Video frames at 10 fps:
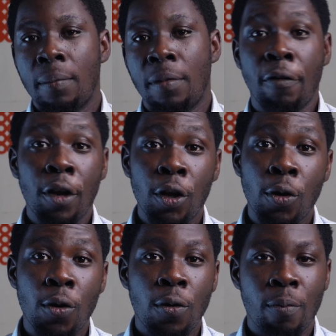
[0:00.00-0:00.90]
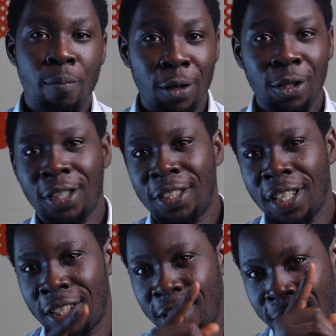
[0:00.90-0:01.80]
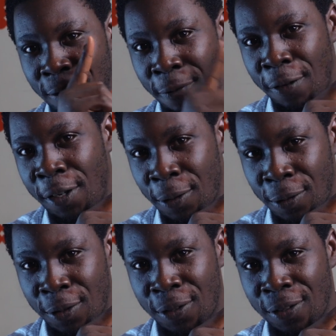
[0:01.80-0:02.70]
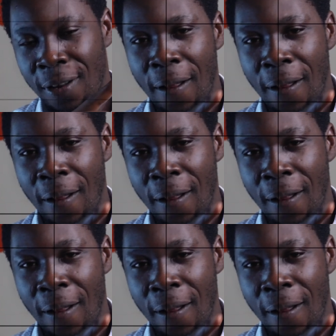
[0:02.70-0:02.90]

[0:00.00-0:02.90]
Before you go, make sure you check these videos.